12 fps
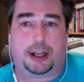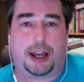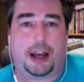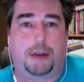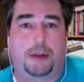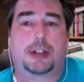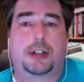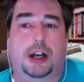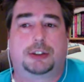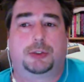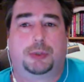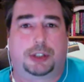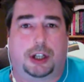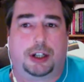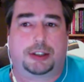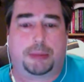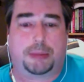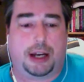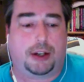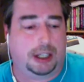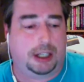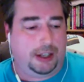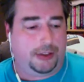How many times have we talked about the